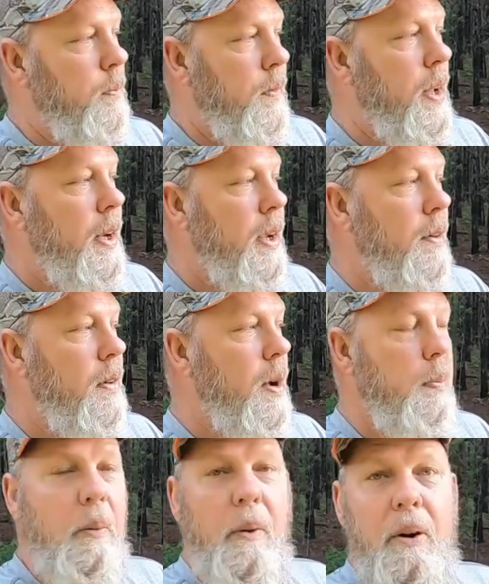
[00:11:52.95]
get it covered
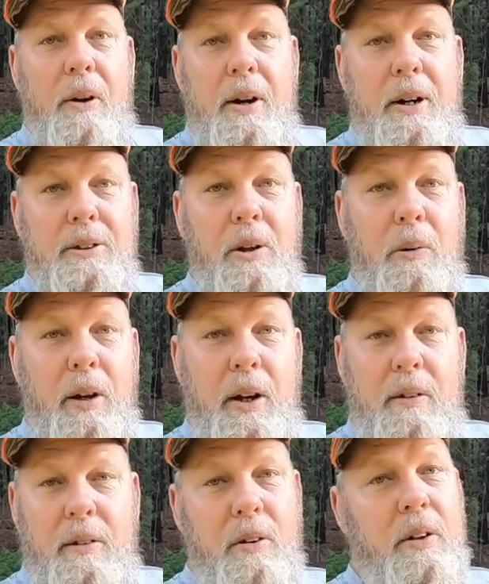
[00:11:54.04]
up with water in there, soak it
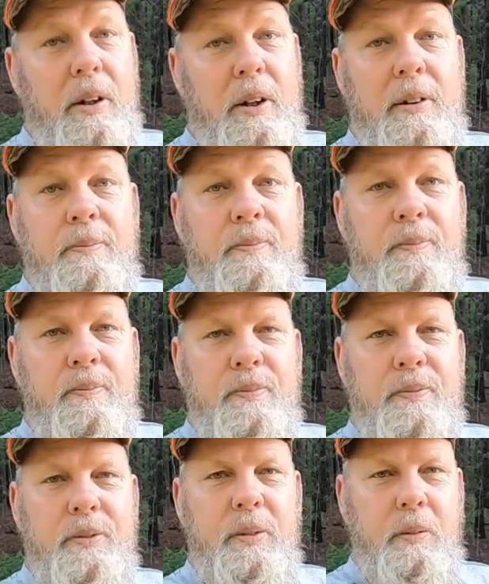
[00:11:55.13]
through it good.
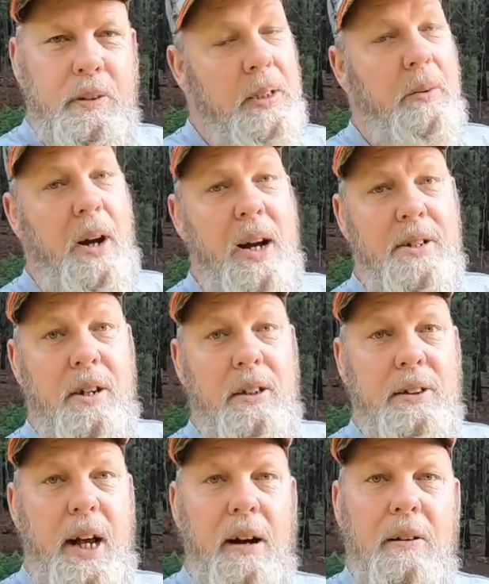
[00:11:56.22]
We'll see how it
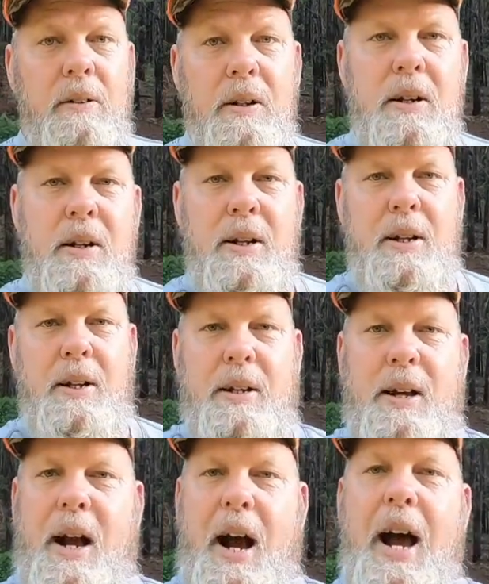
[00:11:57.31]
turns out.
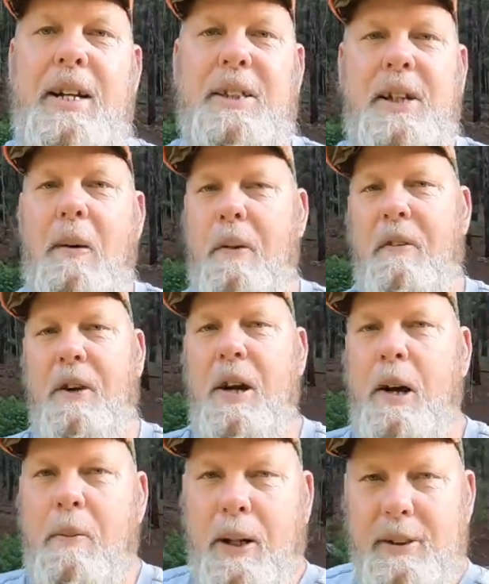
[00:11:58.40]
I had to stop over
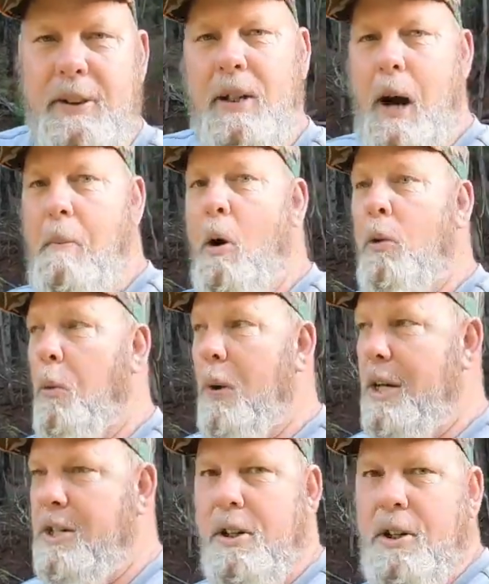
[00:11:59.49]
here because I'm on the
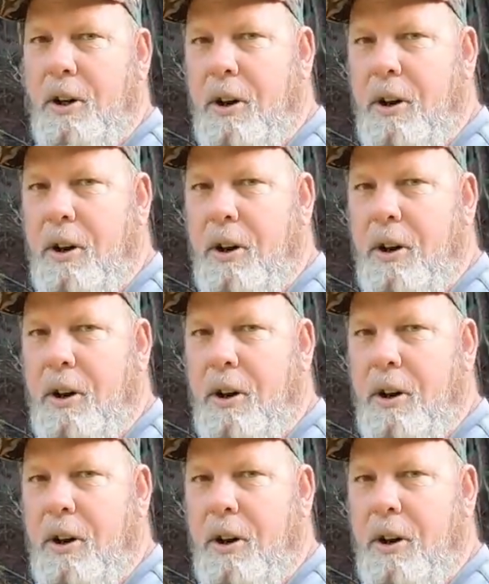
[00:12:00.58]
way to the